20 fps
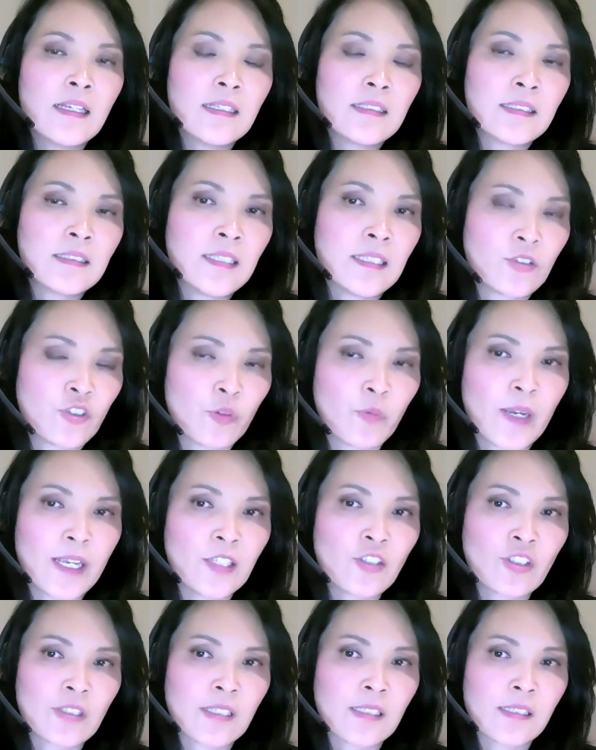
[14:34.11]

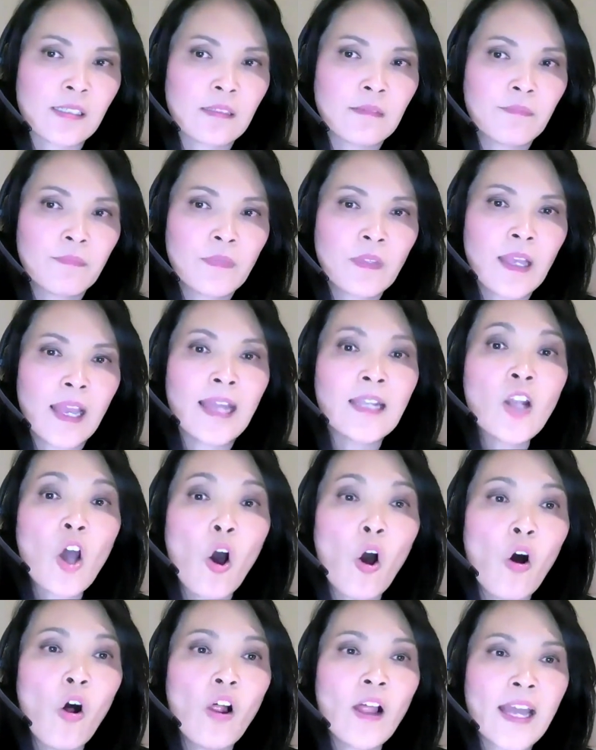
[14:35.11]
situations, and
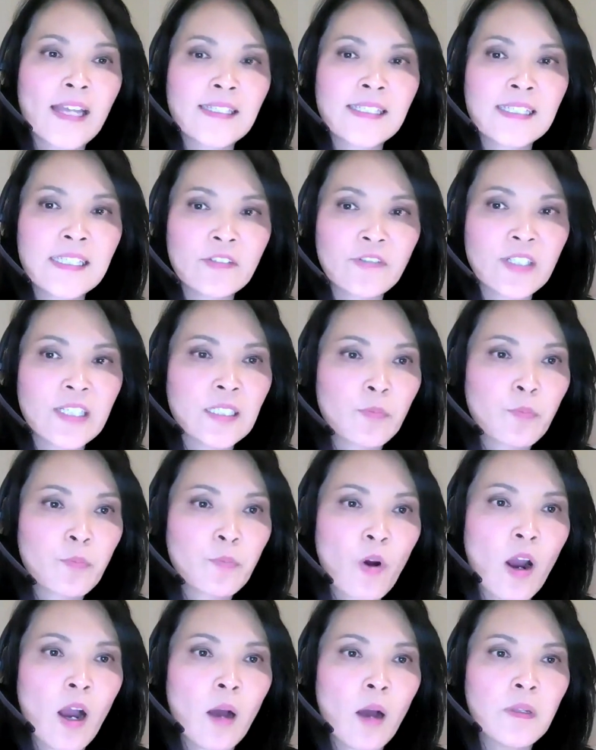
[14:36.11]
all had serious
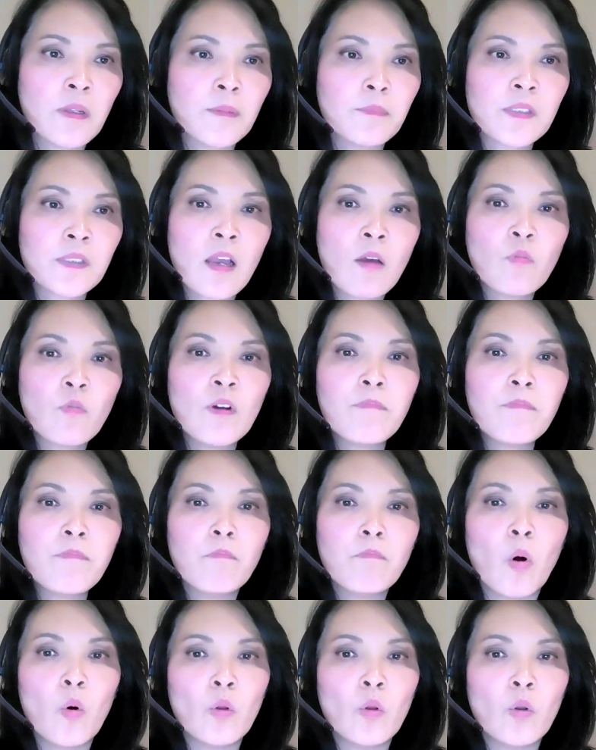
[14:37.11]
problems with
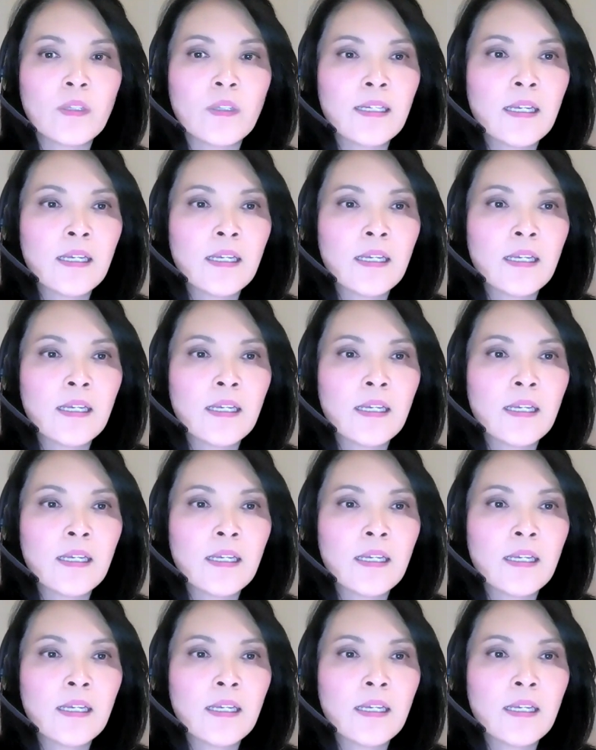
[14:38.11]
mold.